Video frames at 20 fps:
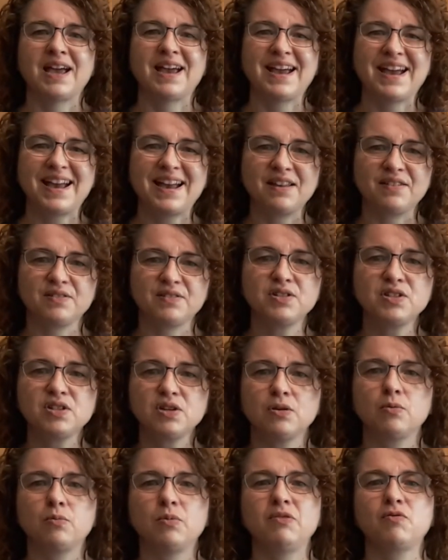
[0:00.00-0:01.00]
and
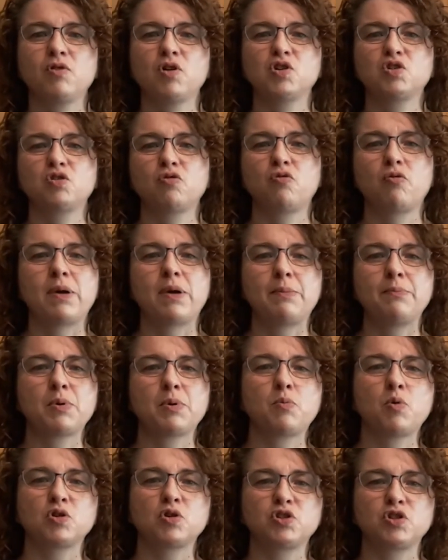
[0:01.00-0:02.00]
we've got to remember
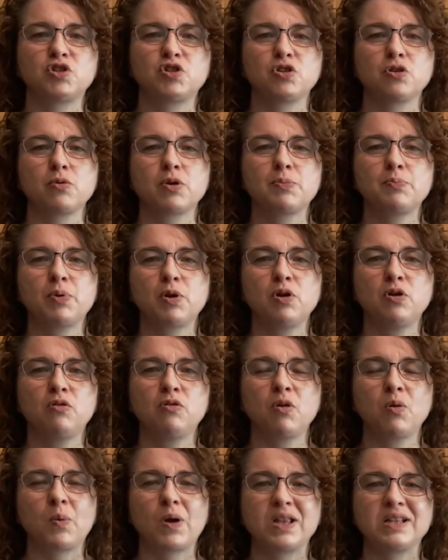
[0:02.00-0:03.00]
what to do with
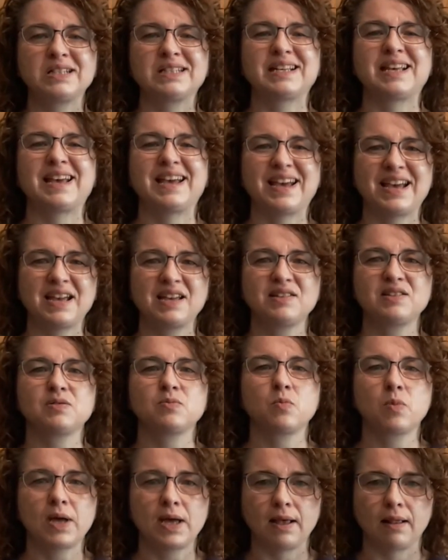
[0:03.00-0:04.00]
plural ones as
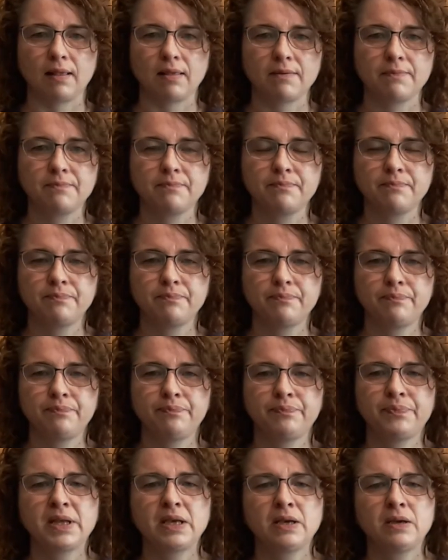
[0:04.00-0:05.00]
well.
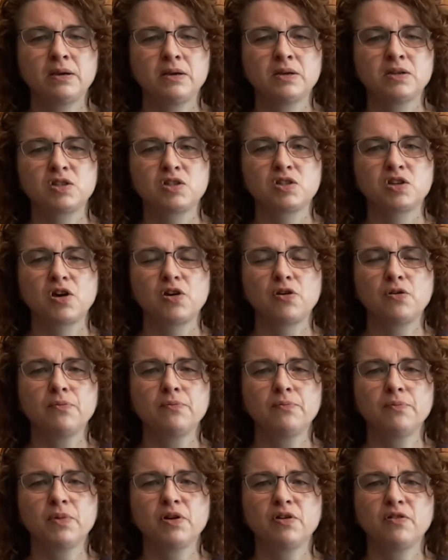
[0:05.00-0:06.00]
So,
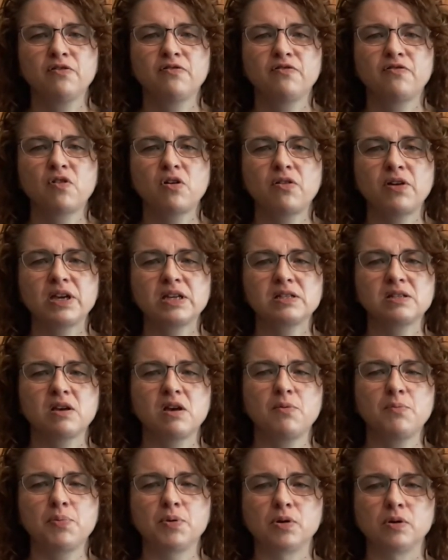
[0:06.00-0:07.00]
for
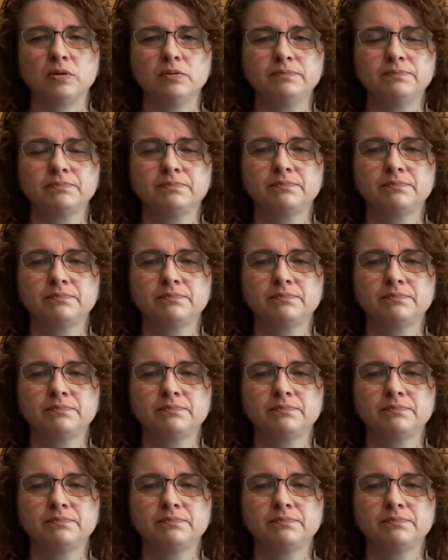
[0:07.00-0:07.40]
example,